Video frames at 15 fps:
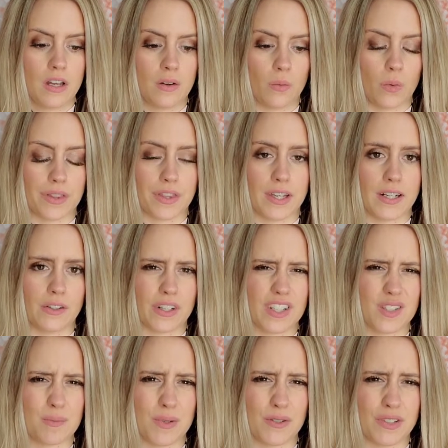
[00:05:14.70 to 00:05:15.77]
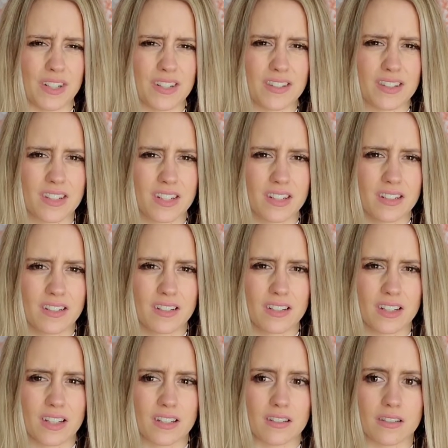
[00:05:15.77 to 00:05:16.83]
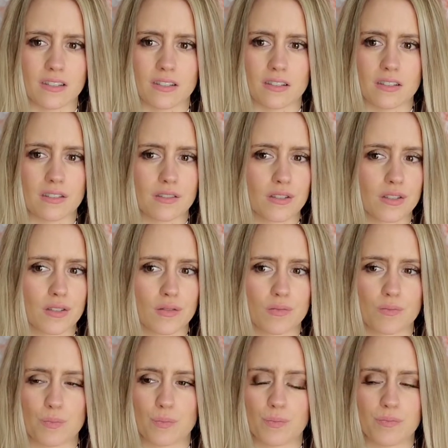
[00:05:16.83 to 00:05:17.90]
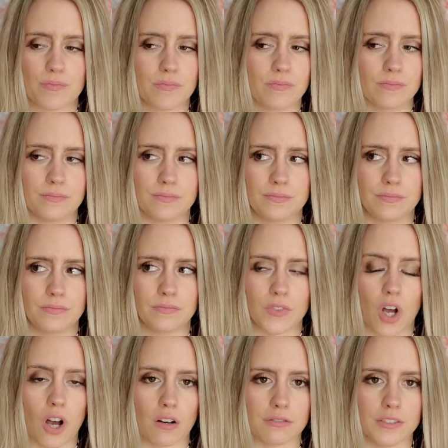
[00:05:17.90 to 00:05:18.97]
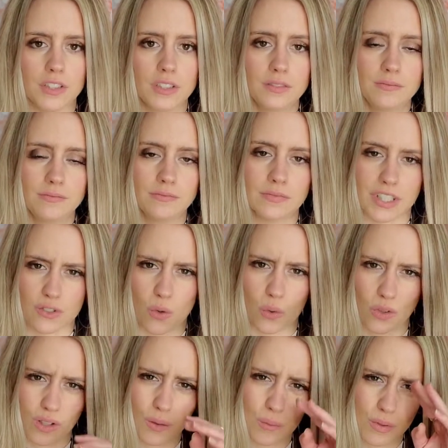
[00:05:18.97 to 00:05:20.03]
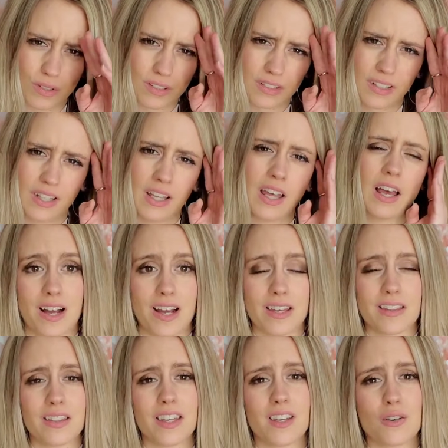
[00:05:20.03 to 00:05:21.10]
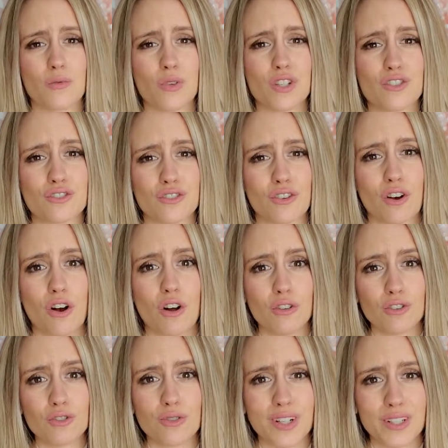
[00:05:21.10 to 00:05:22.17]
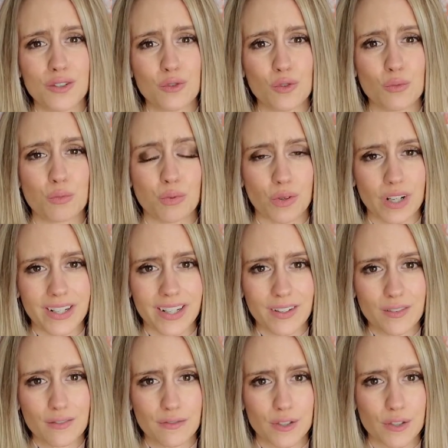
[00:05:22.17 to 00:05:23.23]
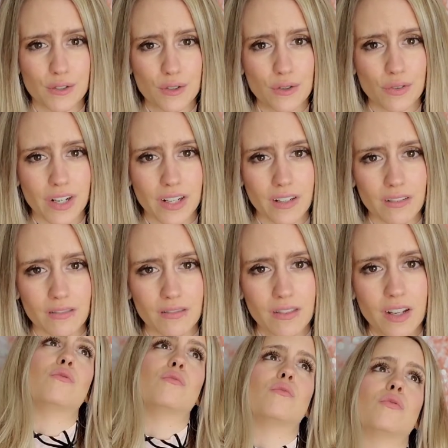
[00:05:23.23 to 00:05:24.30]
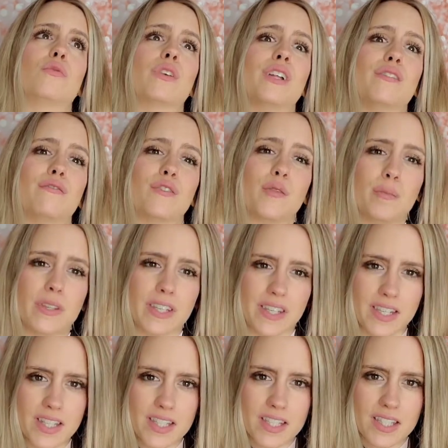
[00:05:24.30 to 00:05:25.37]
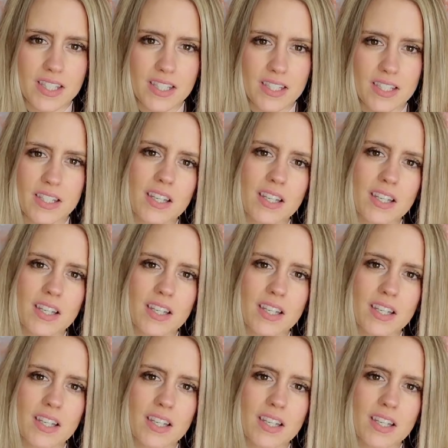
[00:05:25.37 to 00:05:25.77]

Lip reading: what they are experiencing is awful. It's horrible. I think we should all try to pray for Ukraine, pray for peace,